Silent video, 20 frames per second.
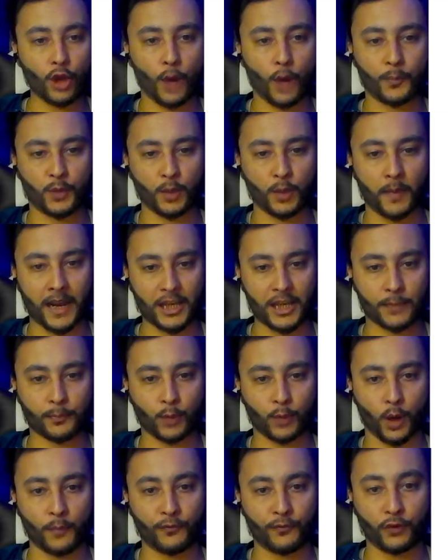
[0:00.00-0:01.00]
optimized
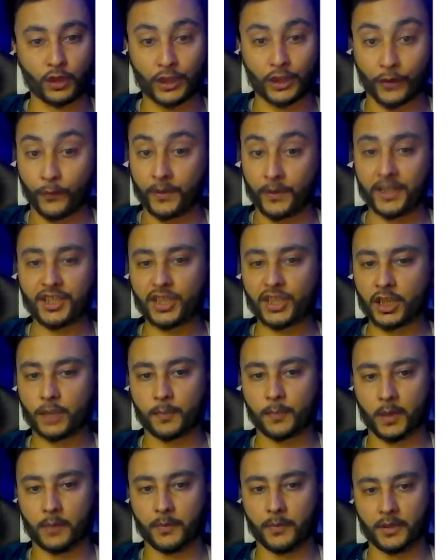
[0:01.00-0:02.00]
prompt for the research
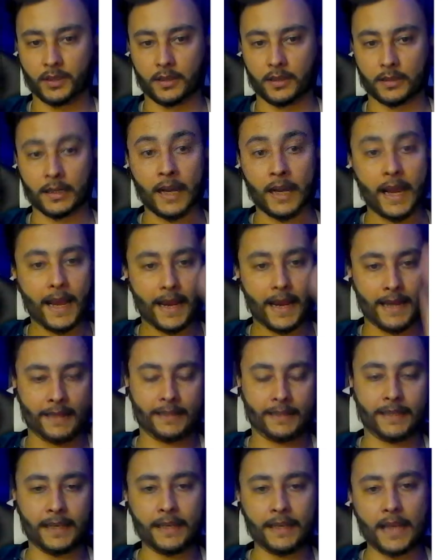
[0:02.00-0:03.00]
purposes.
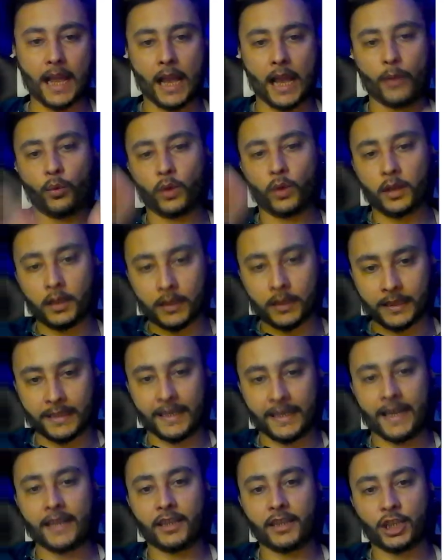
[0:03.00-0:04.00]
And then I will
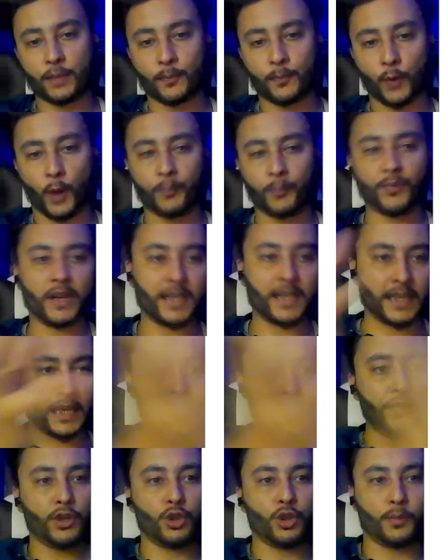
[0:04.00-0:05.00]
take this prompt and
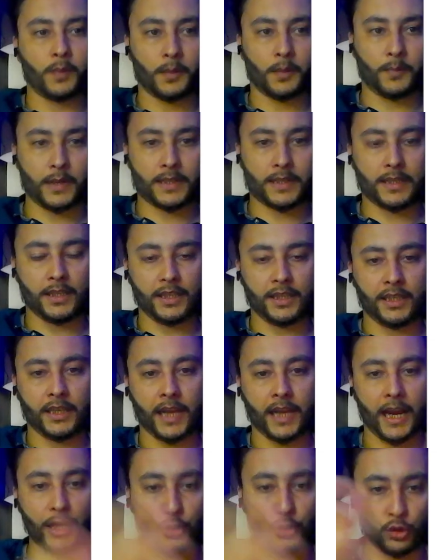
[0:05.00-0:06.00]
give it to Perplexity
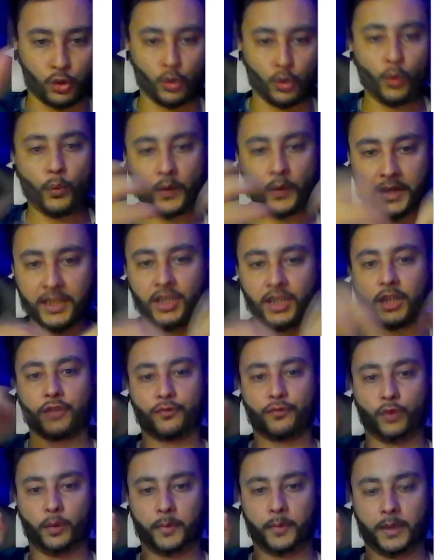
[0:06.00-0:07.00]
AI to do research
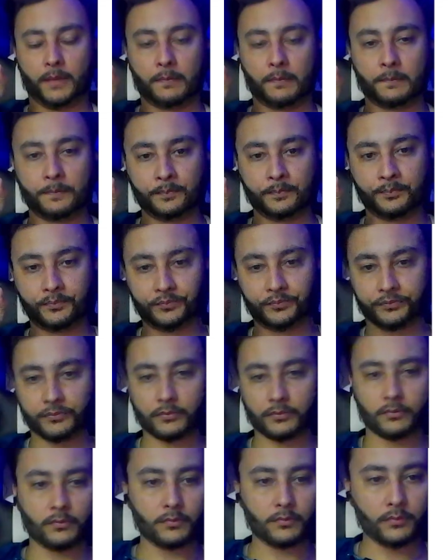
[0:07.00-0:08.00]
for me.
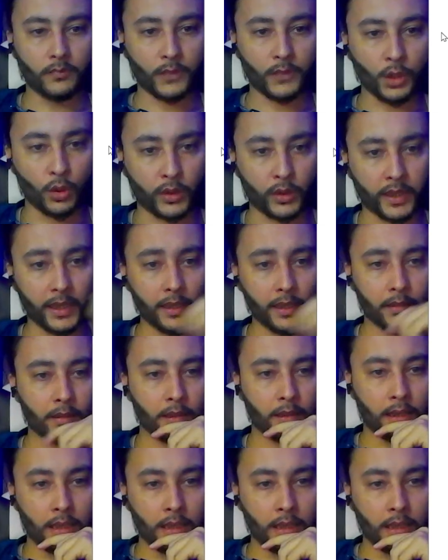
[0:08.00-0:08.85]
Okay.